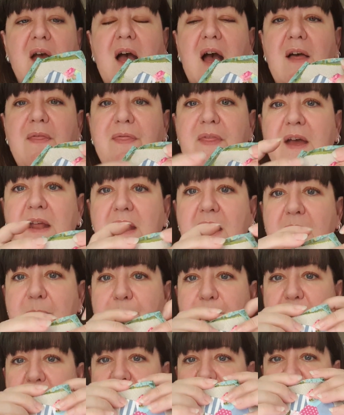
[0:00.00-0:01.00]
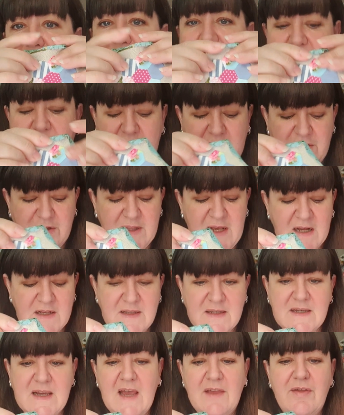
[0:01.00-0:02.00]
and then I need to stitch that
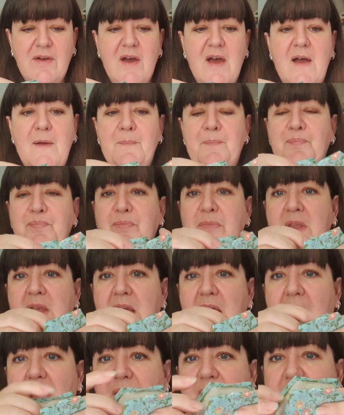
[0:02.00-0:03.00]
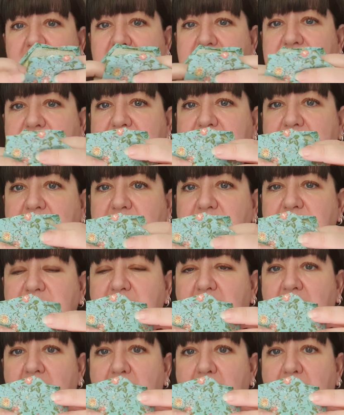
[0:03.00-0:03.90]
together, and then a stitch